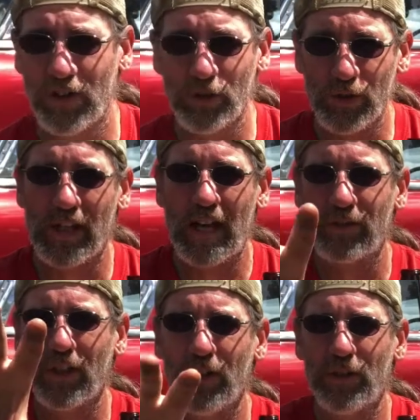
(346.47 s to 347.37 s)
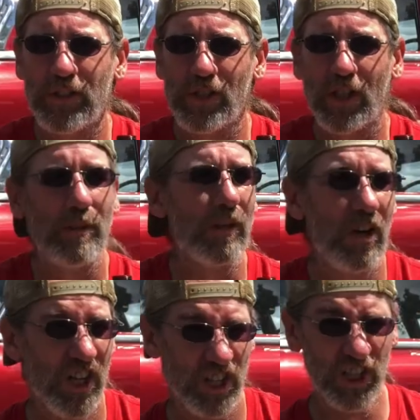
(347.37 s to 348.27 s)
You know, so you have the little
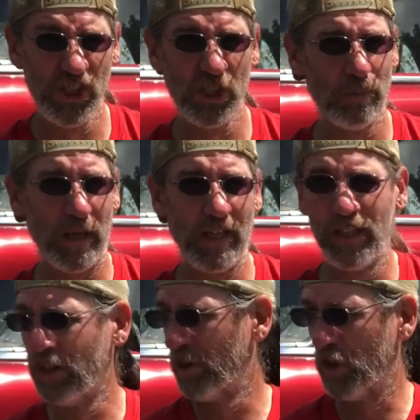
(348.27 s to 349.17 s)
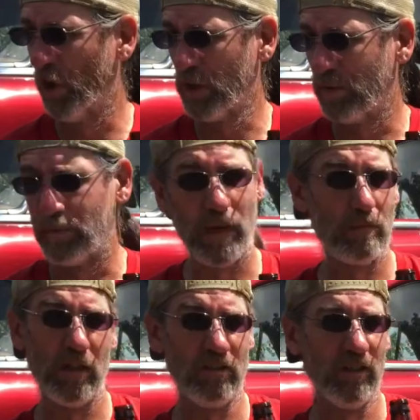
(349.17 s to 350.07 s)
disclaimer. This is a paid endorsement by
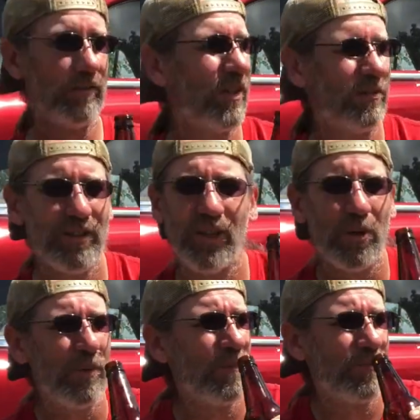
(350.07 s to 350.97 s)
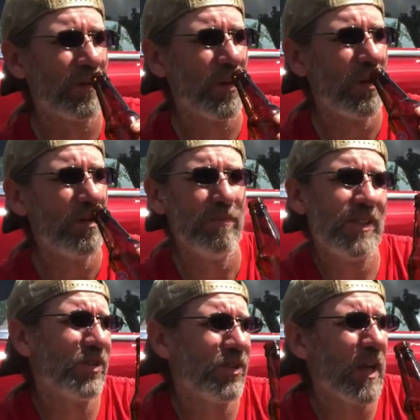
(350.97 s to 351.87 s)
blah, blah. No, no. My
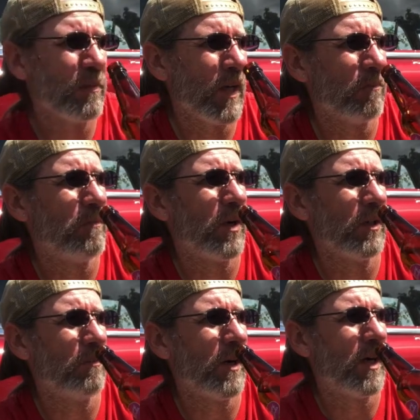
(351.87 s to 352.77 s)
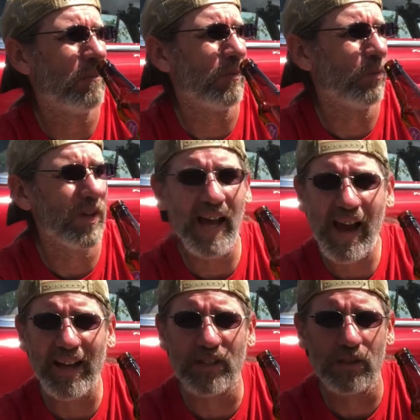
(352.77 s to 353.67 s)
sister gave me a bottle of pop.
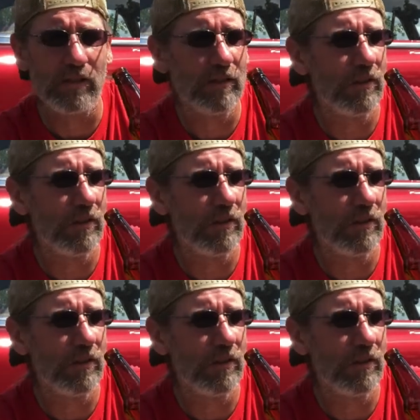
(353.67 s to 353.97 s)
Relax!